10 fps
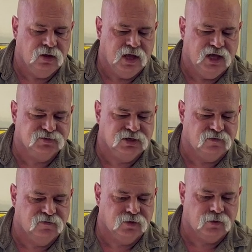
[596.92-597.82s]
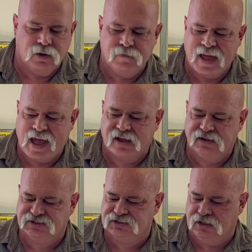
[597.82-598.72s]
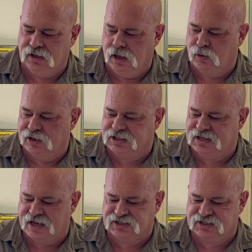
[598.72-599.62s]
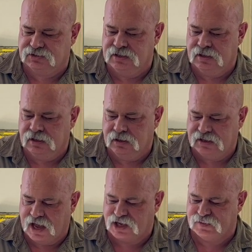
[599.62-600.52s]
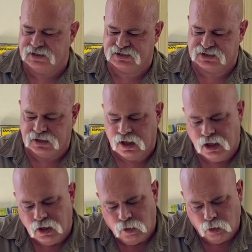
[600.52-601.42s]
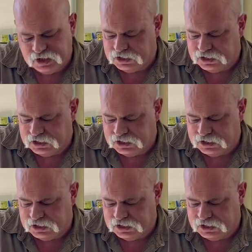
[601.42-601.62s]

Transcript: As we go further on back, quick detach sling attachments. One